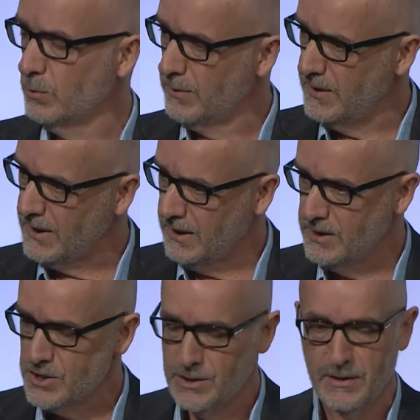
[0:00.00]

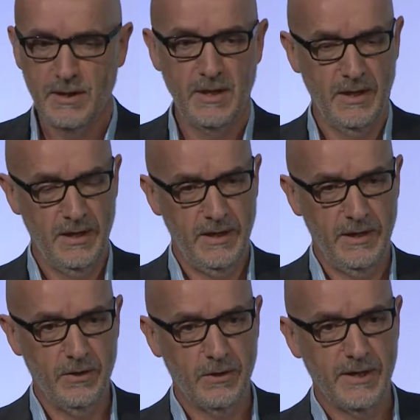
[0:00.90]
authentication
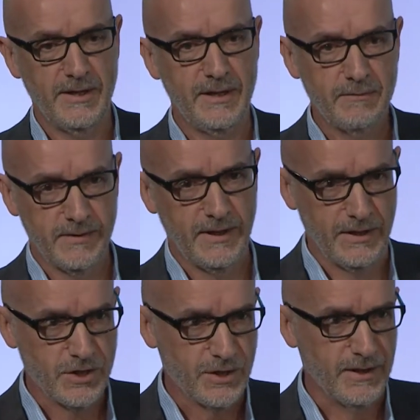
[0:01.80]
and not
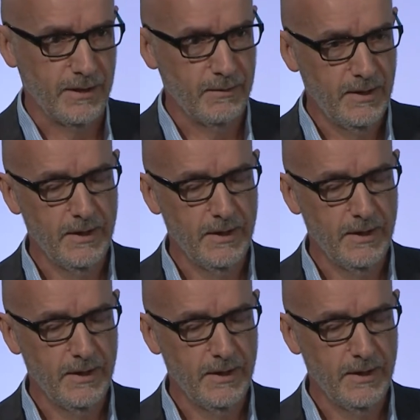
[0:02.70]
identification. Now,